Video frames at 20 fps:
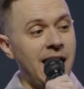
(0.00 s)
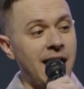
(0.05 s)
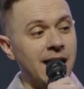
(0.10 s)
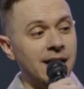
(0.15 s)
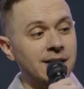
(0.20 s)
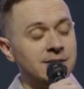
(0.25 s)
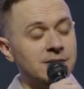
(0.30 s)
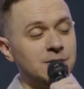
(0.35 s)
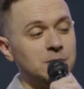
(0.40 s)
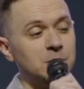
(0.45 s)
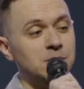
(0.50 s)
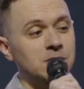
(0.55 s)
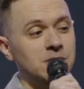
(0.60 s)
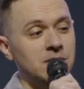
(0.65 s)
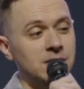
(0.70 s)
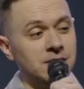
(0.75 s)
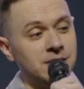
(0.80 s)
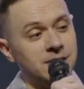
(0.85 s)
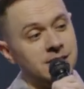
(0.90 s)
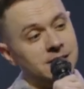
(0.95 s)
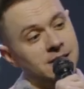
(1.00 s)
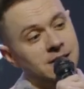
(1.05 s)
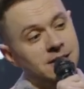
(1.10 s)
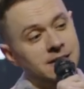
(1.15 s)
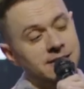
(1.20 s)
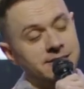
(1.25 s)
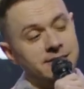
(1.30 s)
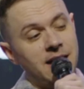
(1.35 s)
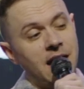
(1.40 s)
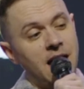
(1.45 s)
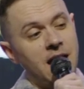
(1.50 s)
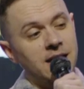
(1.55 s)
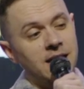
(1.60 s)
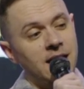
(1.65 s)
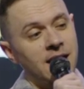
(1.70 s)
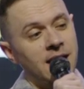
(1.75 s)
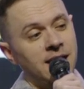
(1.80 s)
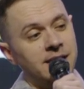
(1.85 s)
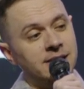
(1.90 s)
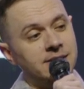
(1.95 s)
an attitude look, side
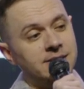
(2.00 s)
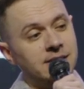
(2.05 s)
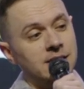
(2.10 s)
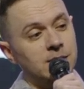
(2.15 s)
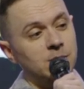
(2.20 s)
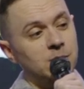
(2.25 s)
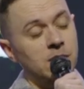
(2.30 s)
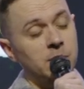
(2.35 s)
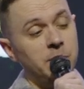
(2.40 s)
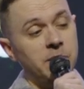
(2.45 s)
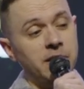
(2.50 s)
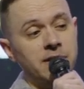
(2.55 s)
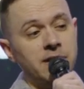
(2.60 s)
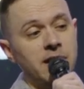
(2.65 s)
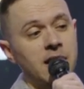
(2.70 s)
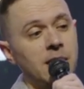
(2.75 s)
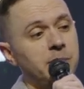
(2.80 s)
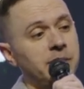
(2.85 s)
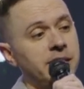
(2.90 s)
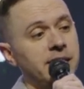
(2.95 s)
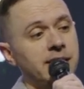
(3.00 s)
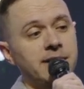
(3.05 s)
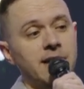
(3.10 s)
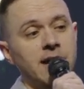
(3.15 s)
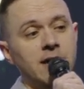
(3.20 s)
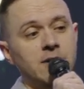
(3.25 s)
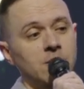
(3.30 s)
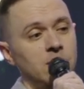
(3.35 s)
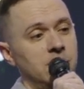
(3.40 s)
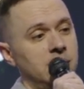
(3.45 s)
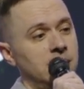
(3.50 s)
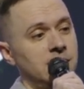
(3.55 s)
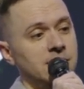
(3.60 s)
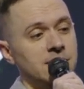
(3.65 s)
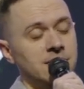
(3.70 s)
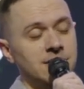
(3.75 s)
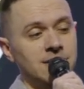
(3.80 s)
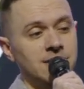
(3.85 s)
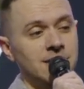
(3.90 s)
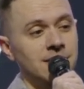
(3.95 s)
eye, and said, well, it better not be in that order
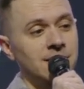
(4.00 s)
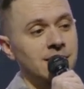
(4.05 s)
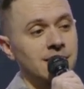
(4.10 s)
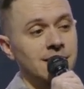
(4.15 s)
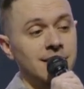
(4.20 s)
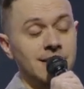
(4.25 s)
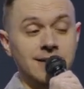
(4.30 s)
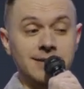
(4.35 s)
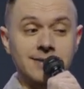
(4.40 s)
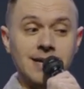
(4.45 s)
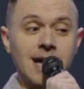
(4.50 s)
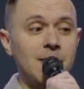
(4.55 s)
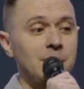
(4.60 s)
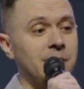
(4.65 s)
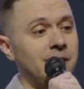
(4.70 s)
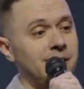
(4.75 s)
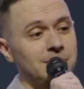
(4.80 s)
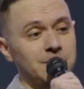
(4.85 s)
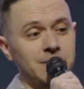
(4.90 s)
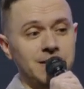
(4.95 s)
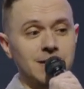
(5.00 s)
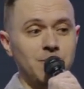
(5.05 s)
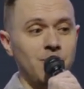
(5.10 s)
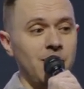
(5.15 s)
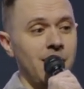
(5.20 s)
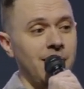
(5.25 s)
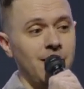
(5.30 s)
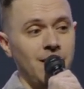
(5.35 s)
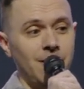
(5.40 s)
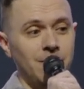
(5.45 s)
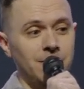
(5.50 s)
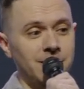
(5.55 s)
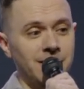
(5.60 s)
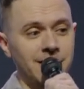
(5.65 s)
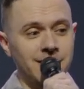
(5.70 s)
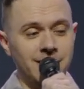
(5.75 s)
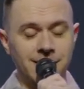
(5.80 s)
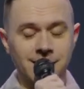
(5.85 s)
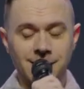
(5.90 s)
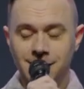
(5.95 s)
because I better be the
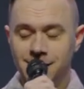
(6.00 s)
priority.